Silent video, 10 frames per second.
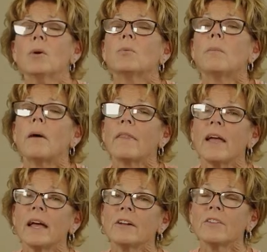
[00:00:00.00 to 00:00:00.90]
Well, by
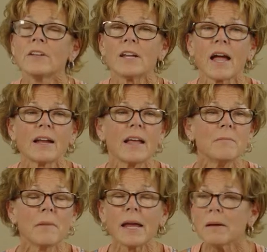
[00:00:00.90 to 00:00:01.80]
the end of the night,
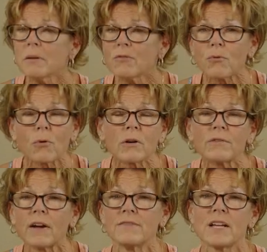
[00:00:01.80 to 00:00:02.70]
and maybe four or
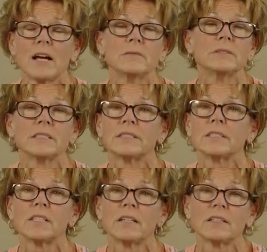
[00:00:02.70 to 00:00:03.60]
five times
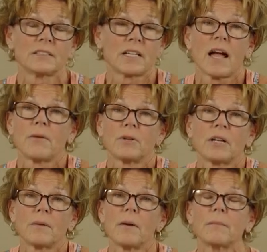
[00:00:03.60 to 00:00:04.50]
this guy would
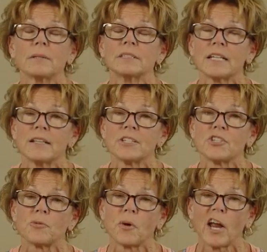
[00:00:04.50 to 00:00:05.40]
come up and say
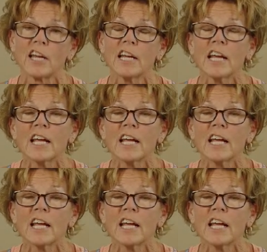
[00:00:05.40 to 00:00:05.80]
this to Brian.